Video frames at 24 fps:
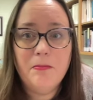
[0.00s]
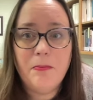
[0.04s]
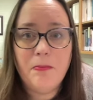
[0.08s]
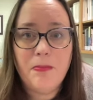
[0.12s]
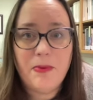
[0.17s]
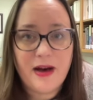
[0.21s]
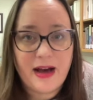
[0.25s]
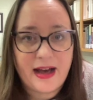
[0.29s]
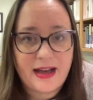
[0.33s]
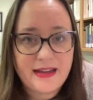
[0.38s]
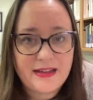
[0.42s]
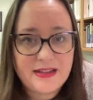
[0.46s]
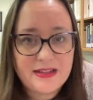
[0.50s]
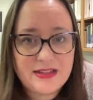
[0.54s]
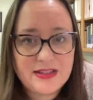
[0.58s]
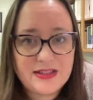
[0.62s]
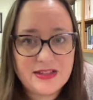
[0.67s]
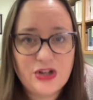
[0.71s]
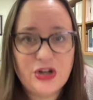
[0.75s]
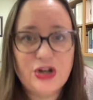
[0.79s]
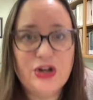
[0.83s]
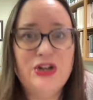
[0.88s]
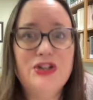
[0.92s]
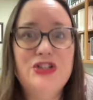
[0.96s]
but
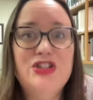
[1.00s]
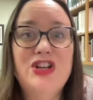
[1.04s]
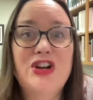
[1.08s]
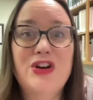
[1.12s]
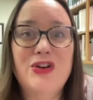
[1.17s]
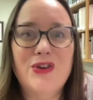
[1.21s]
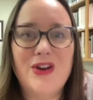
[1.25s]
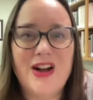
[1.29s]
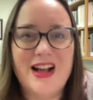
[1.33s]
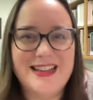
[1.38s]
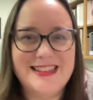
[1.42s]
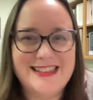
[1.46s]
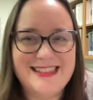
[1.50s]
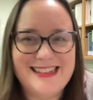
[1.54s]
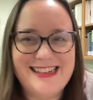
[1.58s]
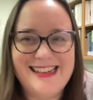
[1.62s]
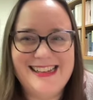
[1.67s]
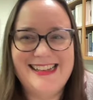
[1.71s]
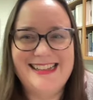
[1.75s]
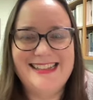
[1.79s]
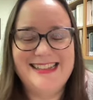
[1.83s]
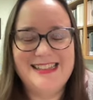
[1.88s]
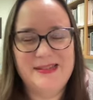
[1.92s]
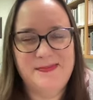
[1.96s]
her
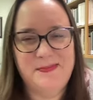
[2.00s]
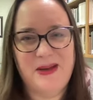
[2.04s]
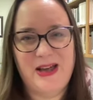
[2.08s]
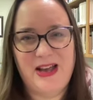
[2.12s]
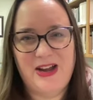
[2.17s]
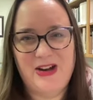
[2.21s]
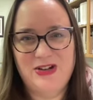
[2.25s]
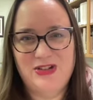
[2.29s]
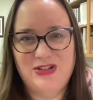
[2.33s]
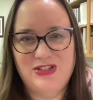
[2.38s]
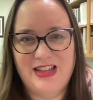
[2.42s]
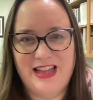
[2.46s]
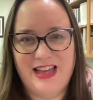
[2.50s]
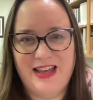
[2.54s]
generosity inspires